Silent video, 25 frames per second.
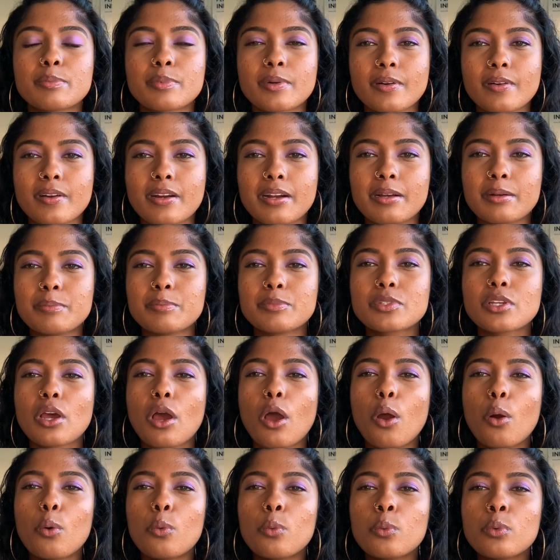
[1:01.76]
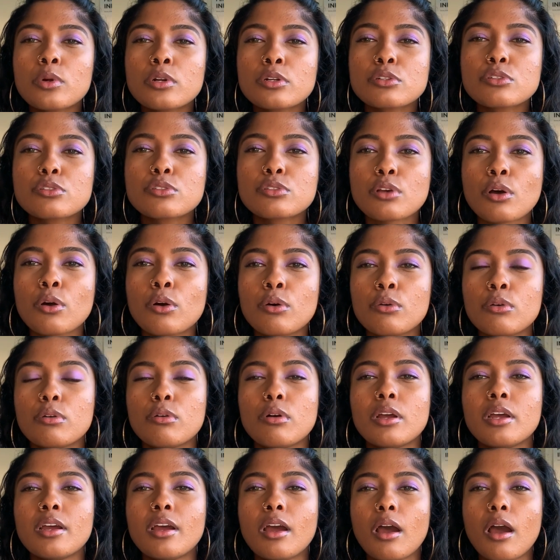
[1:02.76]
programs, were so
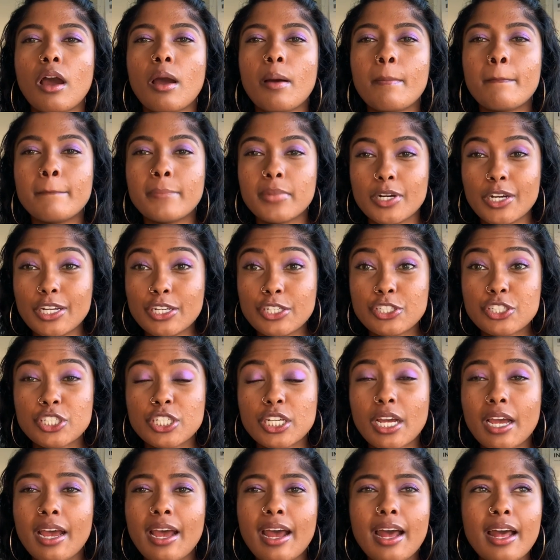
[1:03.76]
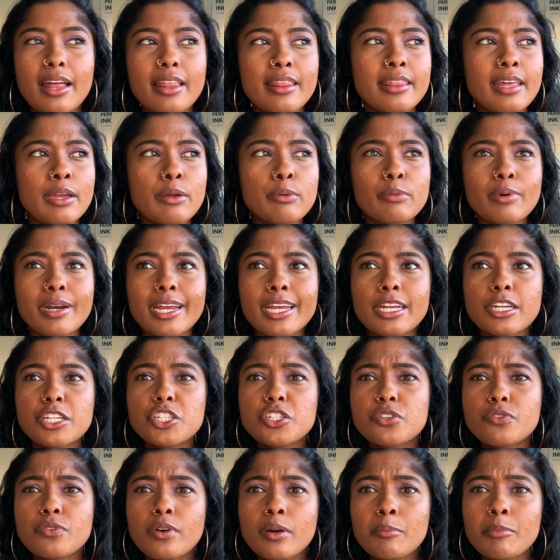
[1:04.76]
much. They
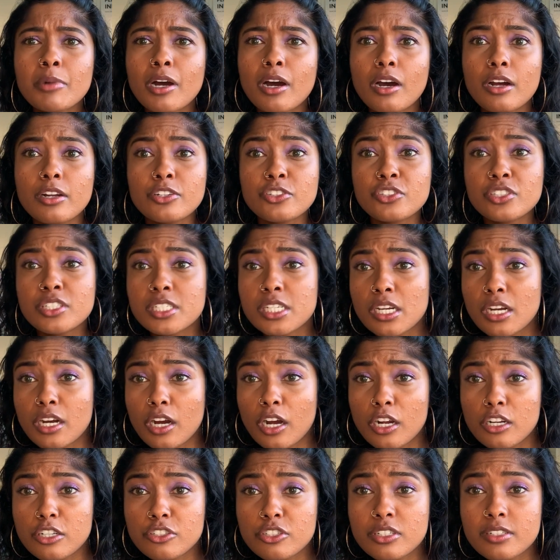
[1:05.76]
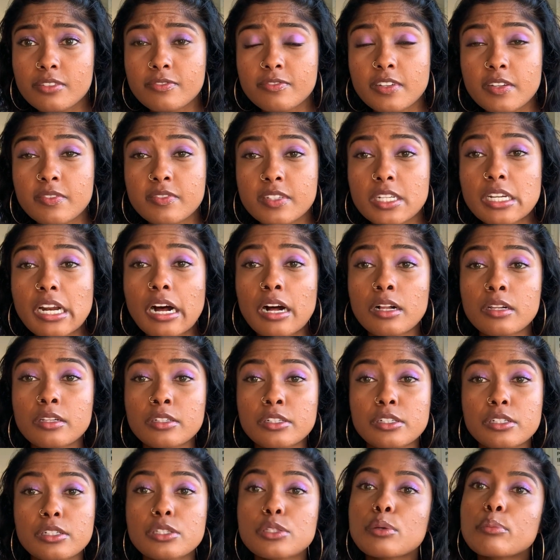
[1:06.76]
ranged from $100 to
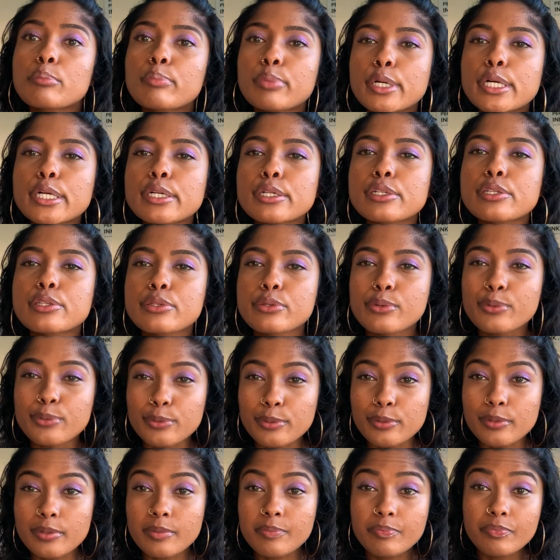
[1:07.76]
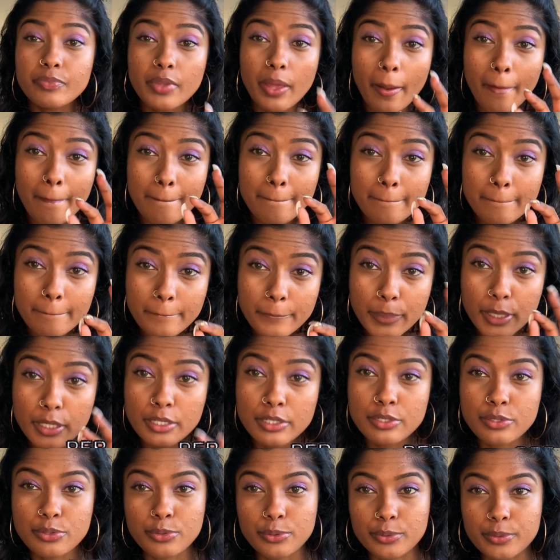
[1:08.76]
$150 per
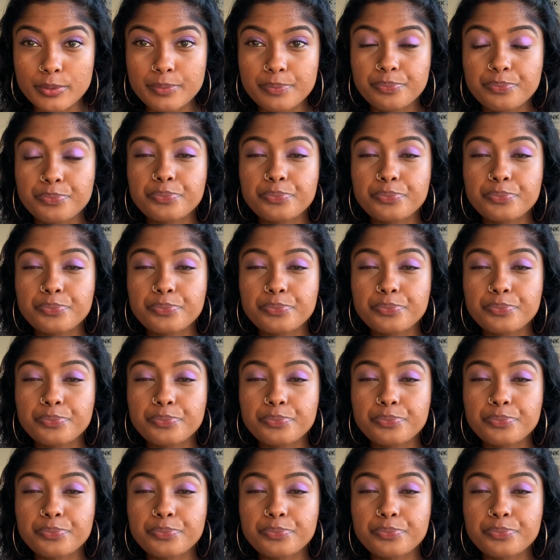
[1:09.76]
school.